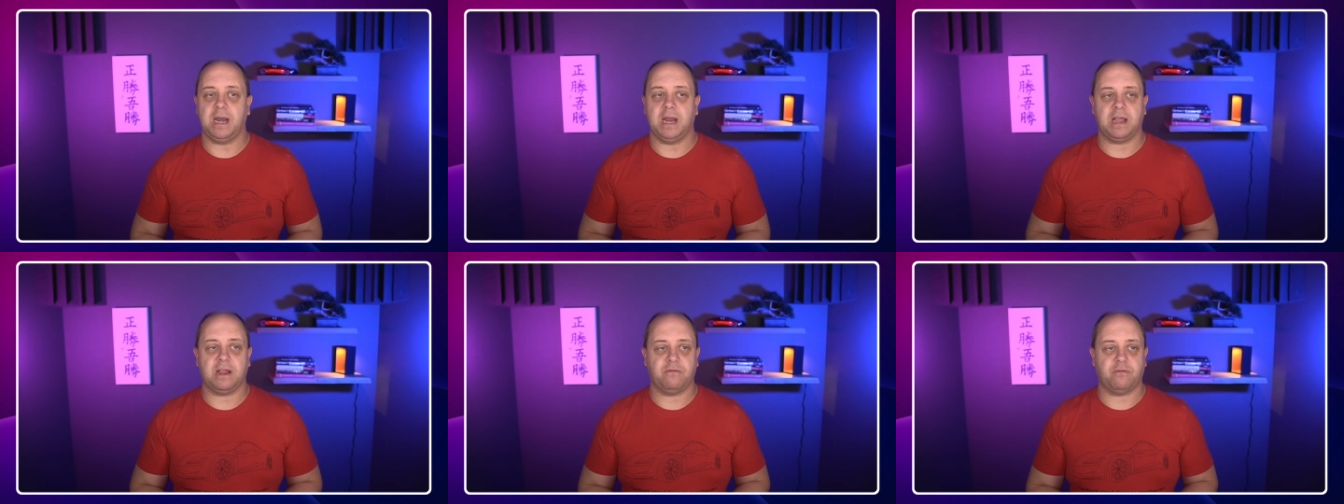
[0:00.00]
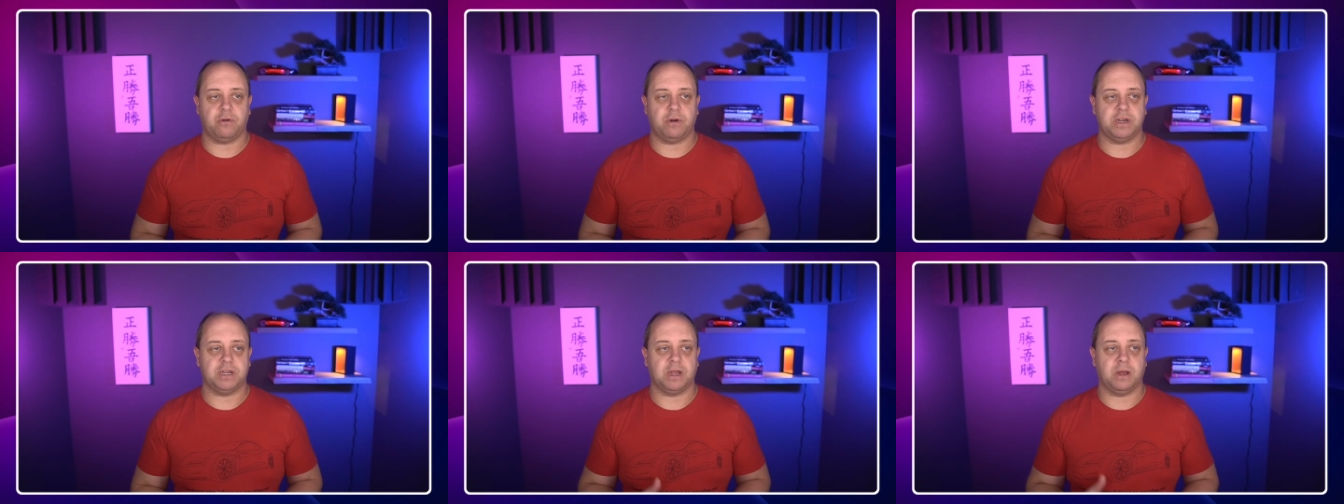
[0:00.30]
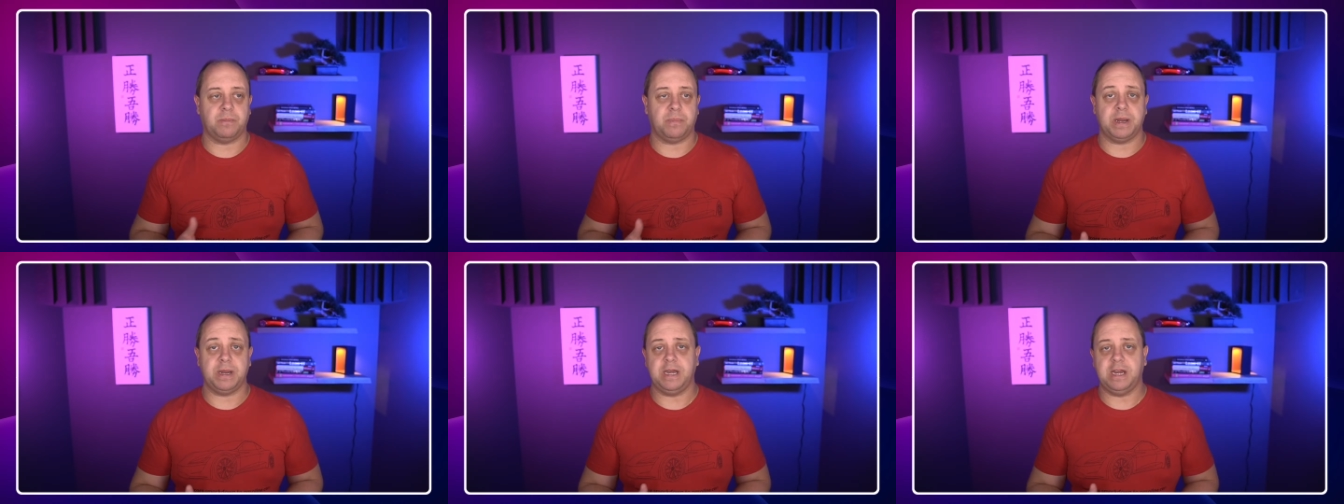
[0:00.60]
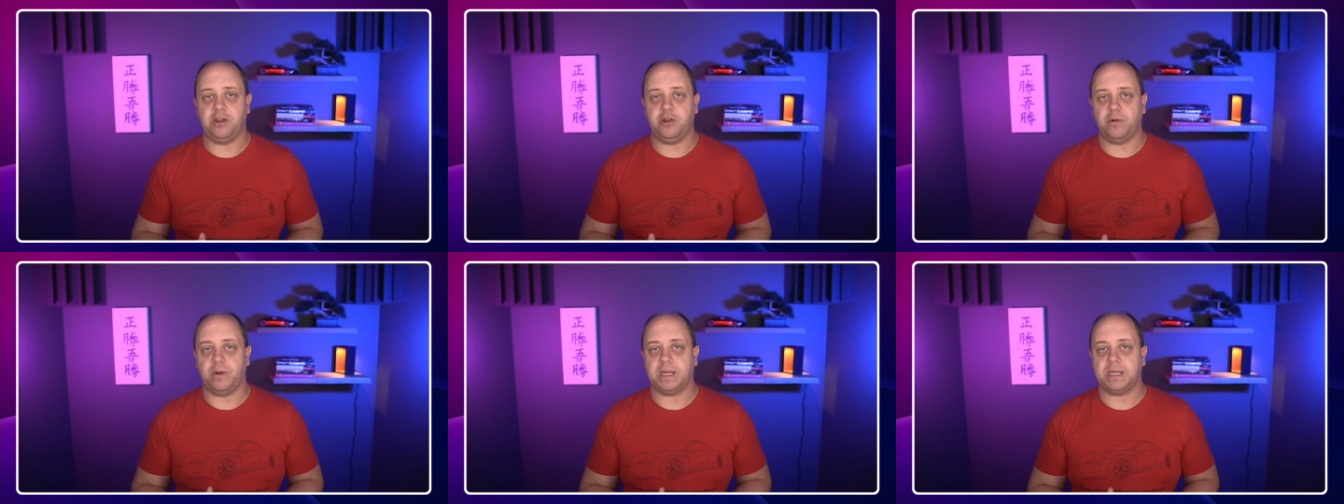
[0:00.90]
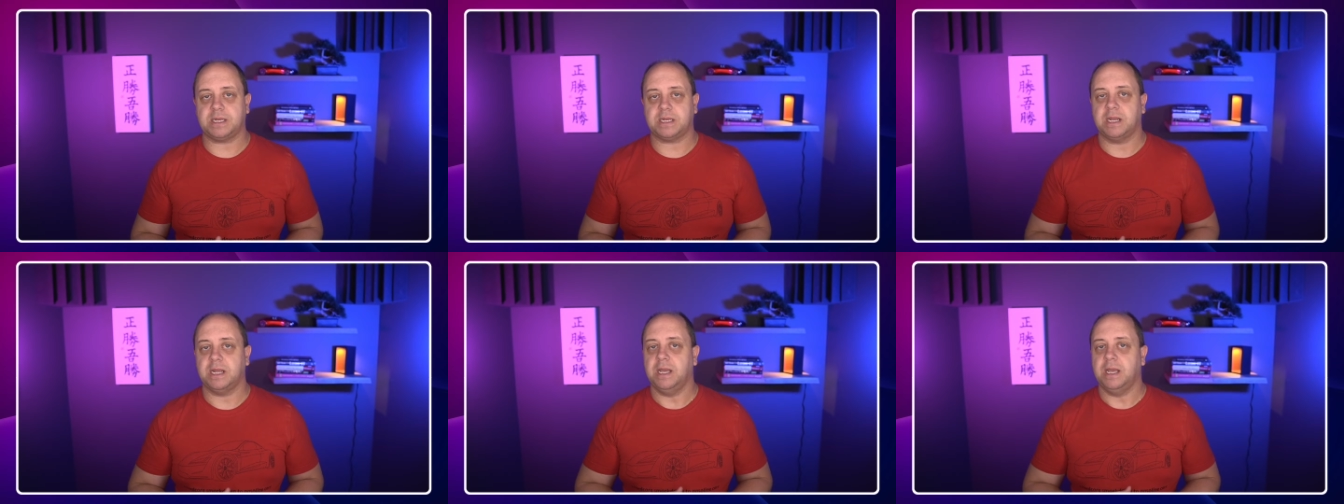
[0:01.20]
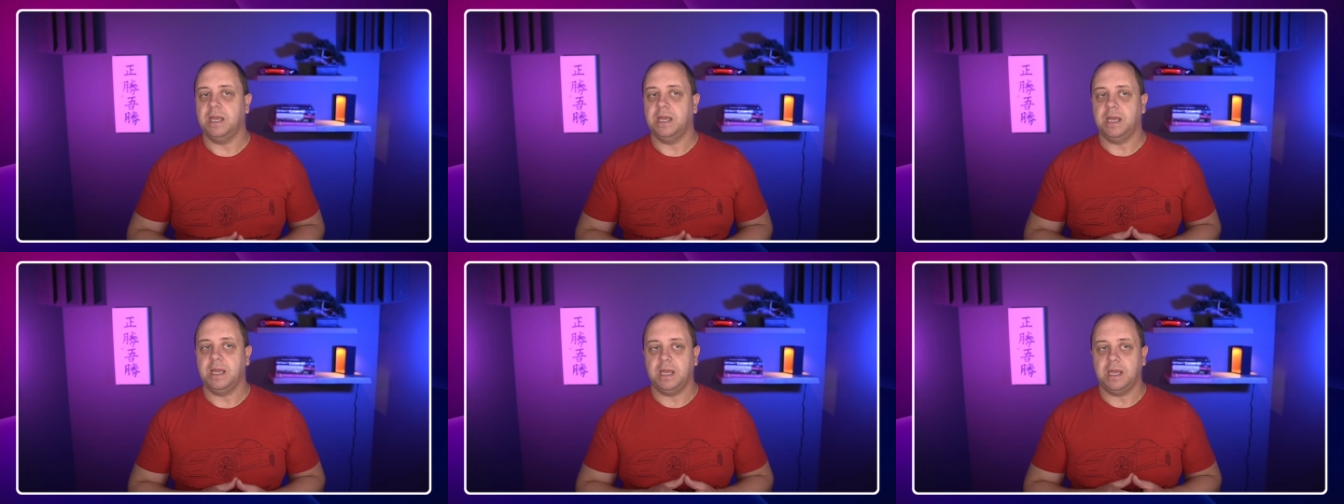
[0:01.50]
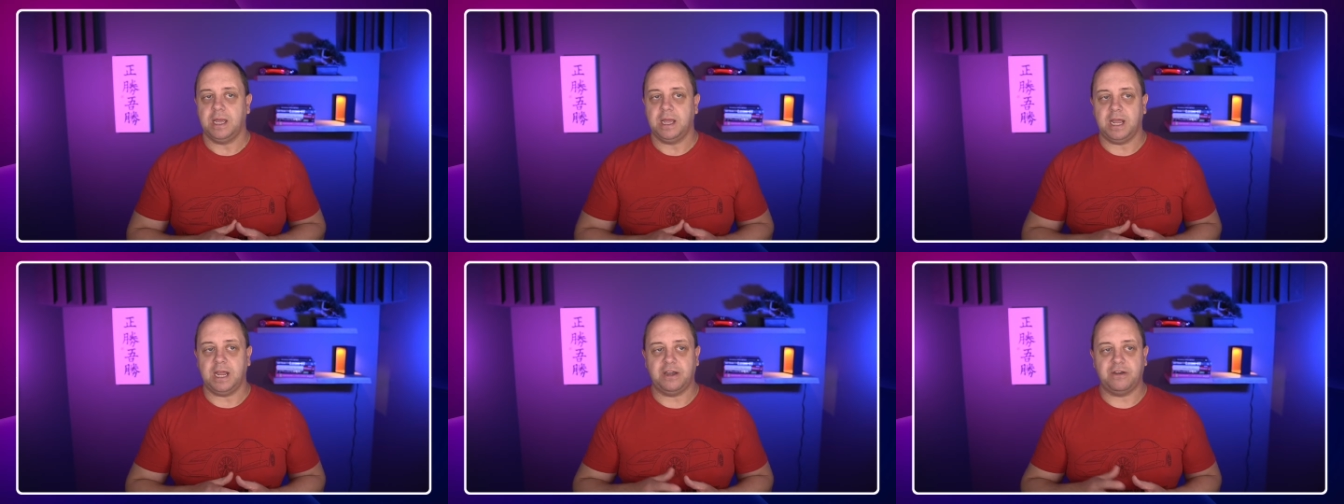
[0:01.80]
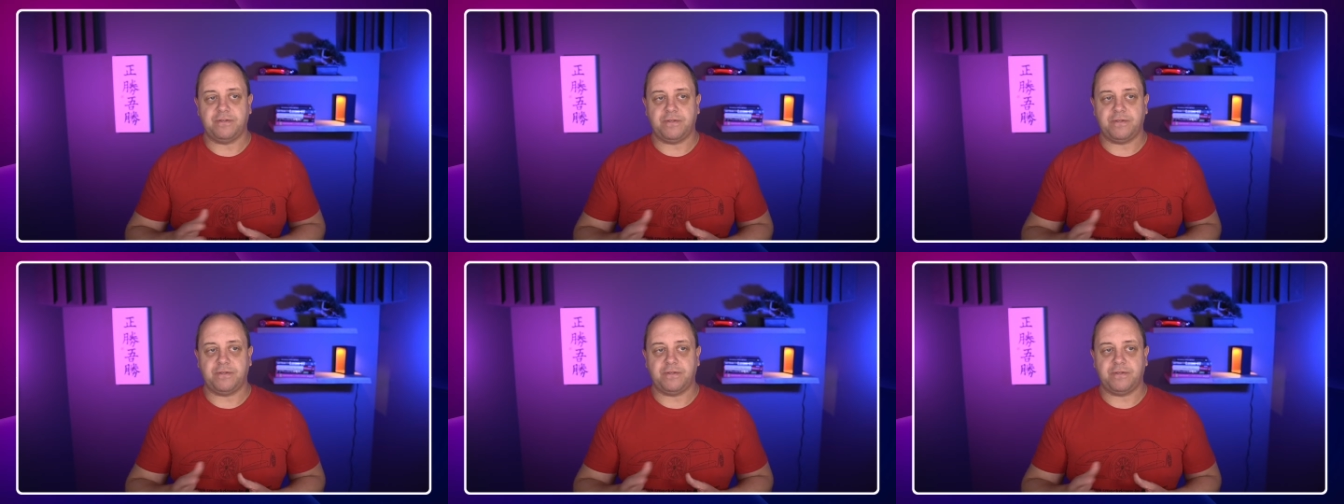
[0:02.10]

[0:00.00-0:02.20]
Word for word: Like, for example, in the US, it